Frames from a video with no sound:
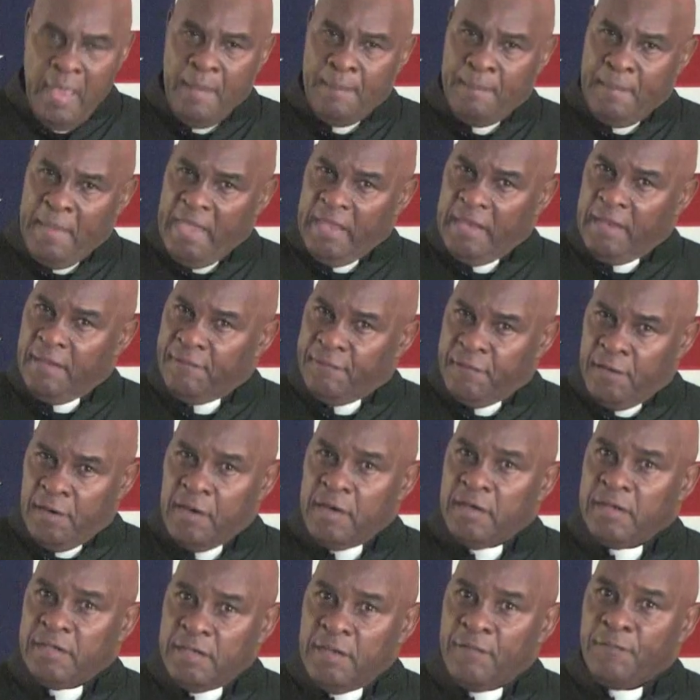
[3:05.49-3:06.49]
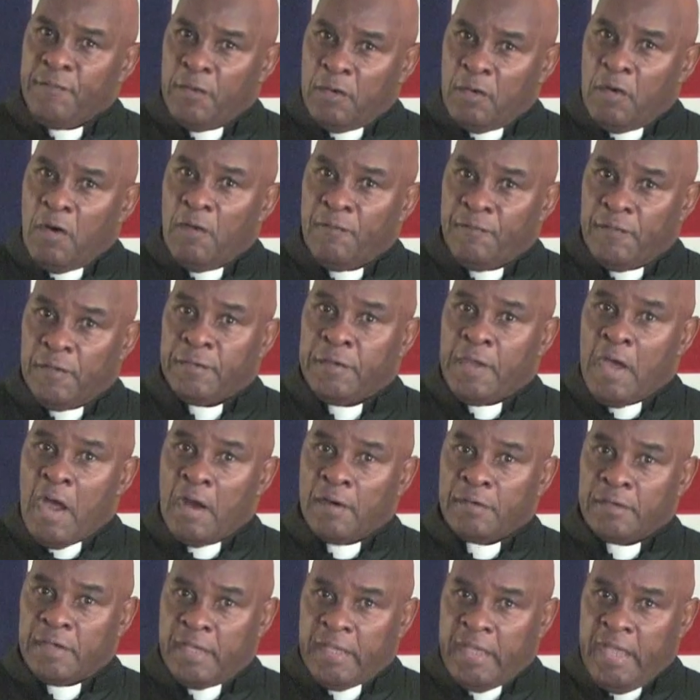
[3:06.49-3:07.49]
made it very difficult for
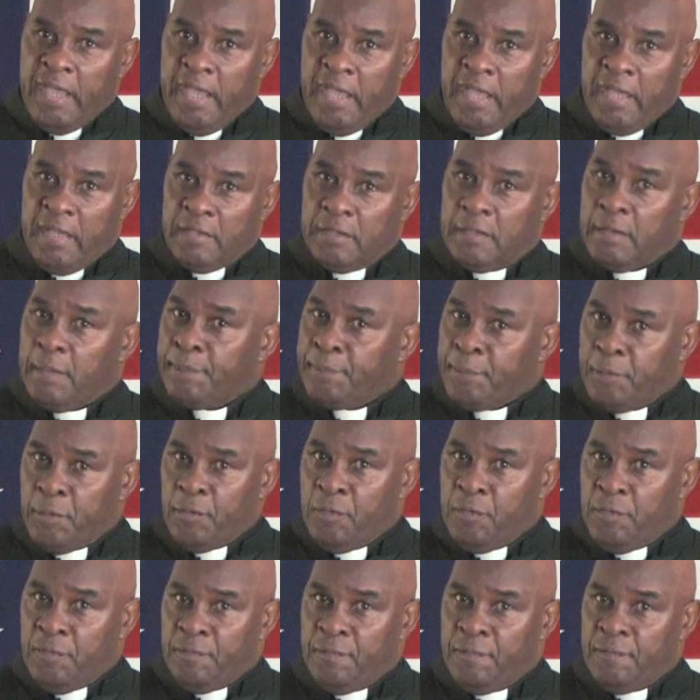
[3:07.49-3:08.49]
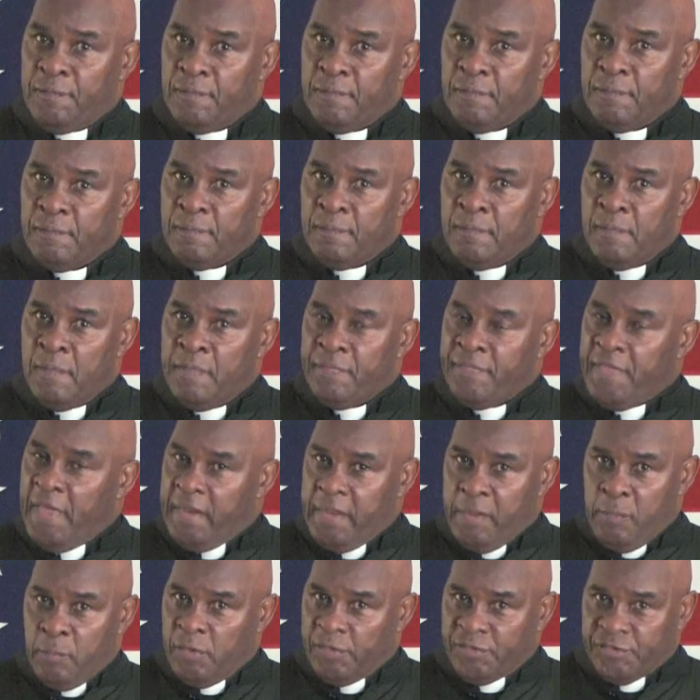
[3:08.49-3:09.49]
Dr. King to prove that
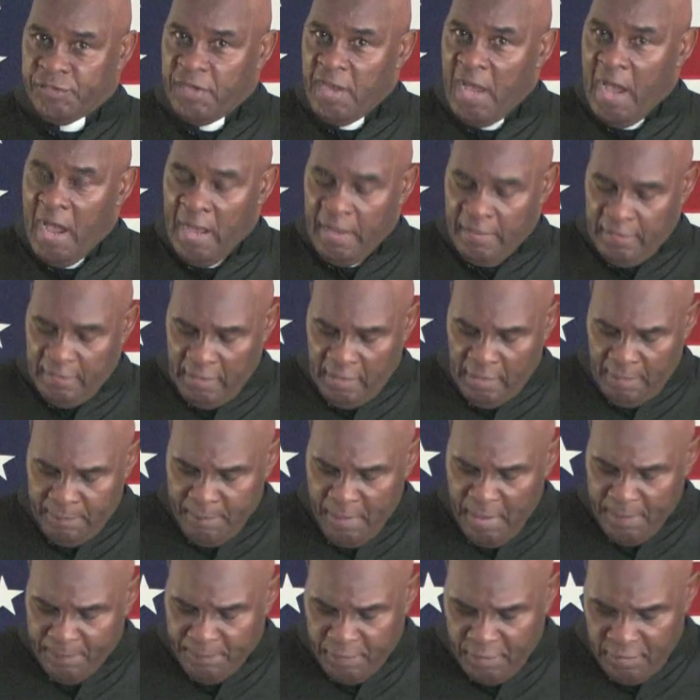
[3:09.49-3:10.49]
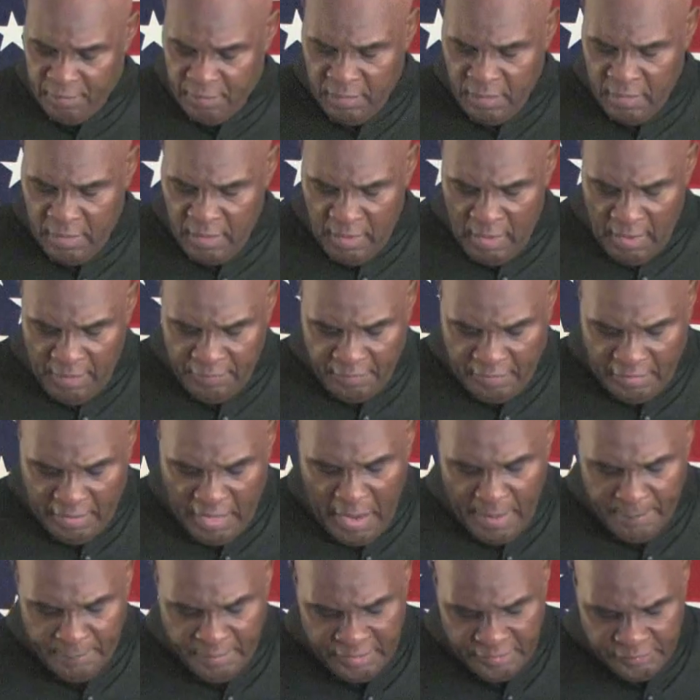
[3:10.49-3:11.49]
he was not a member of the
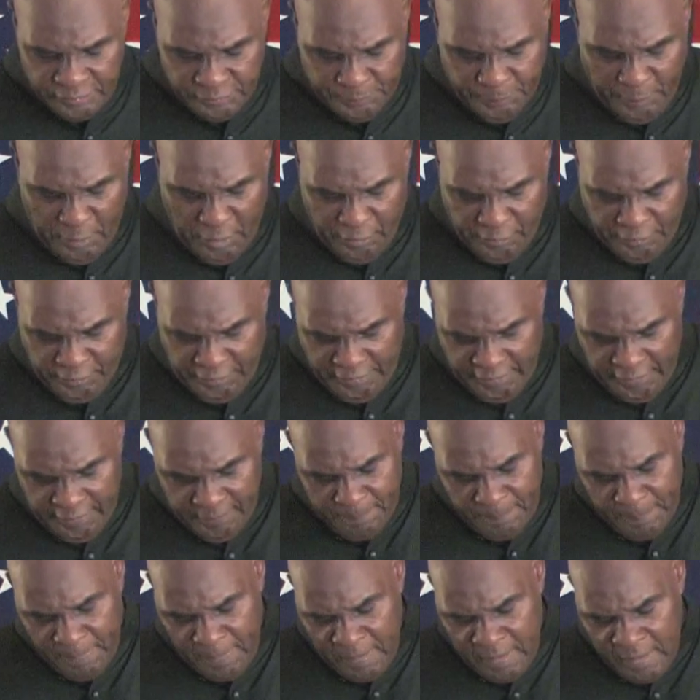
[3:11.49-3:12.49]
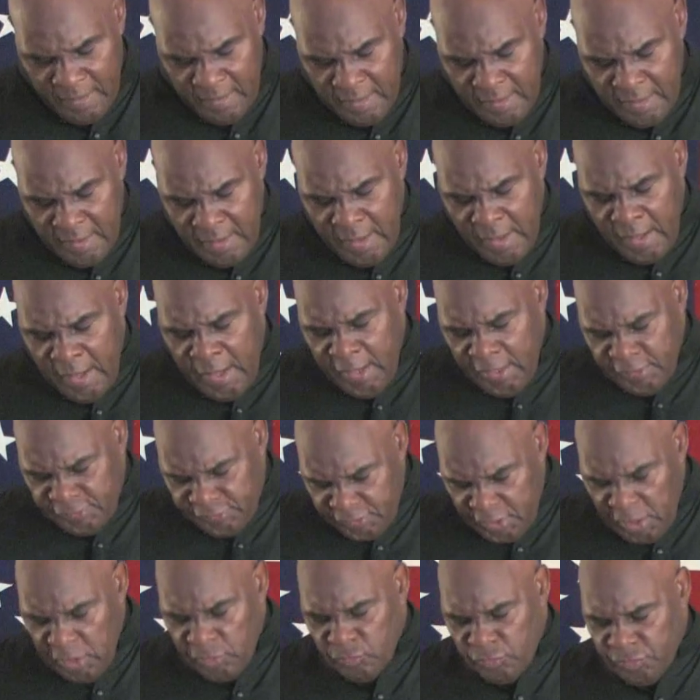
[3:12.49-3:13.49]
Communist Party.
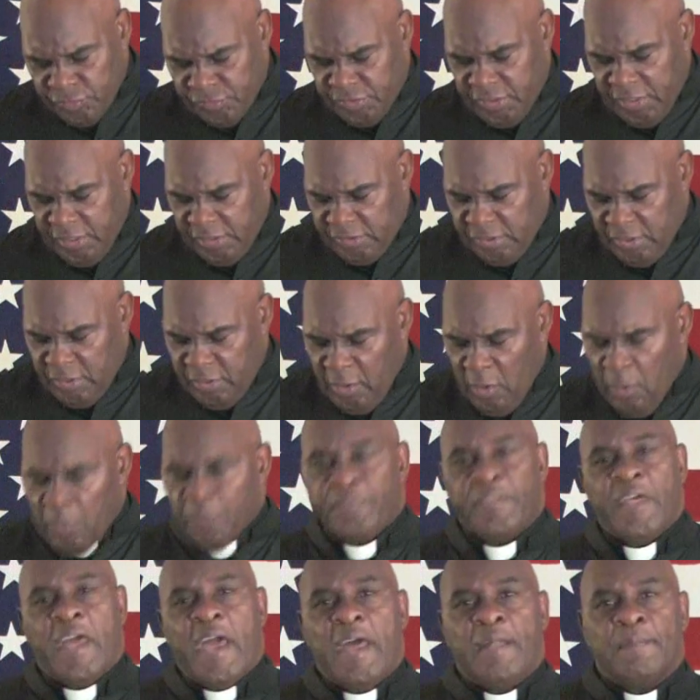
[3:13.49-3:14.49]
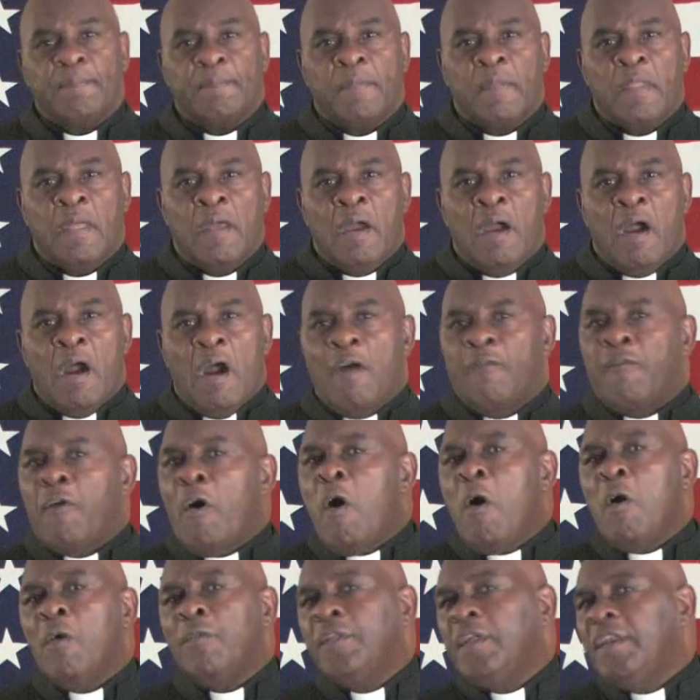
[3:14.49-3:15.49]
It's interesting to note that of
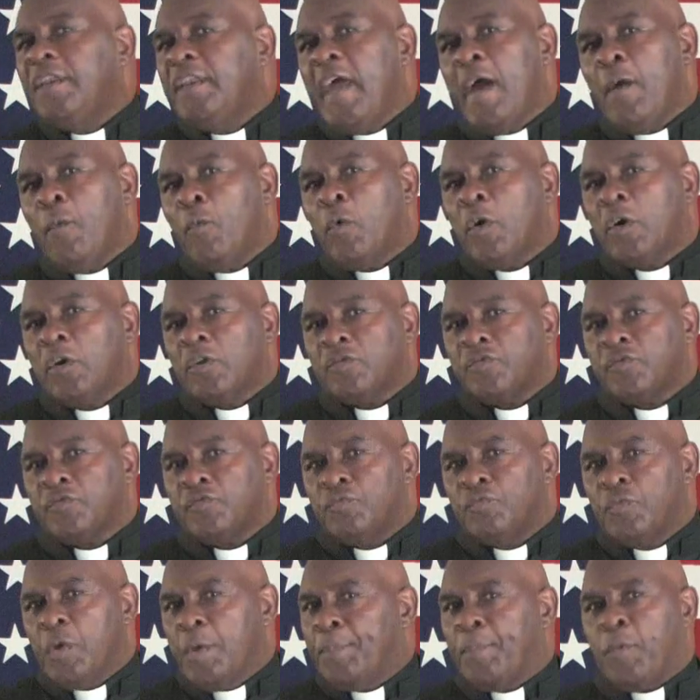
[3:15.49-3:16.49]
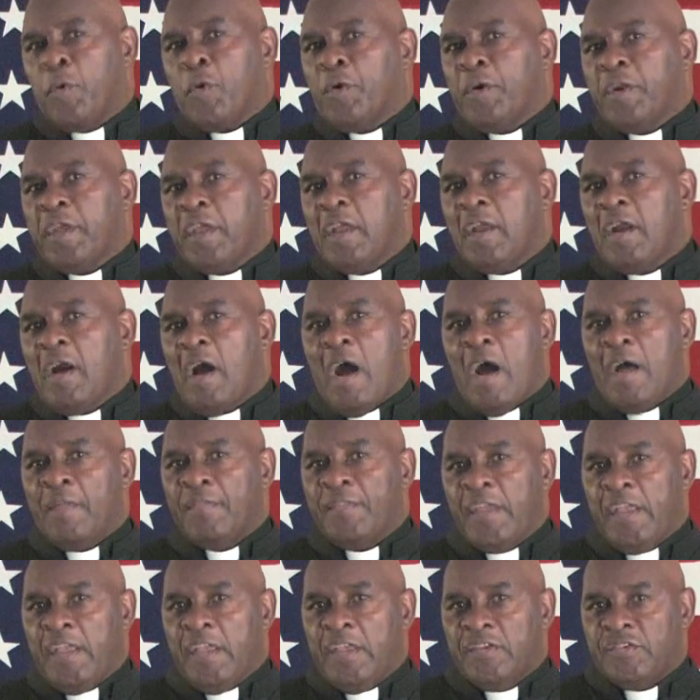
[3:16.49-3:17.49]
all the networks reporting on
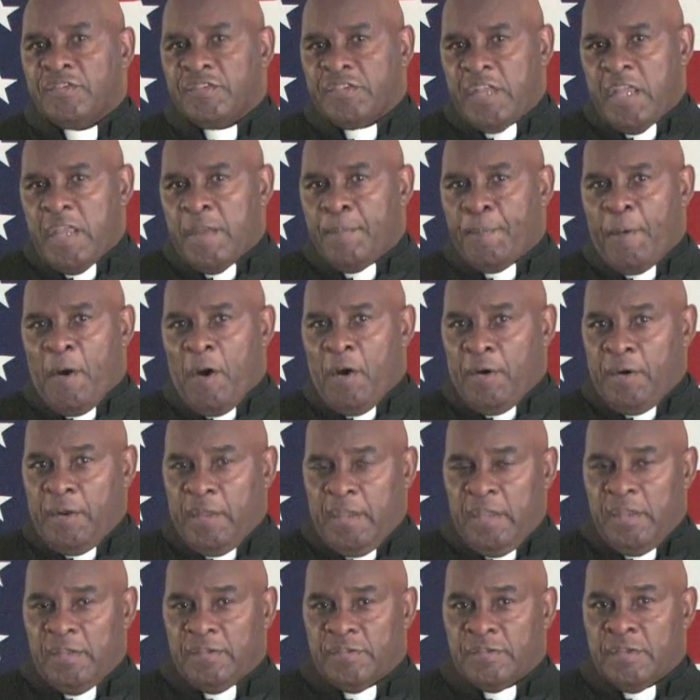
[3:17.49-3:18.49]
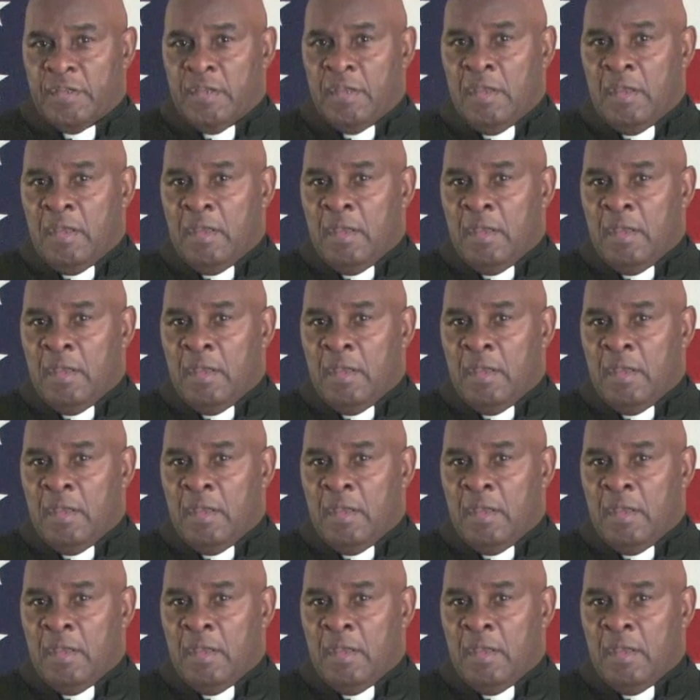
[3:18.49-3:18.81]
these Tea Parties,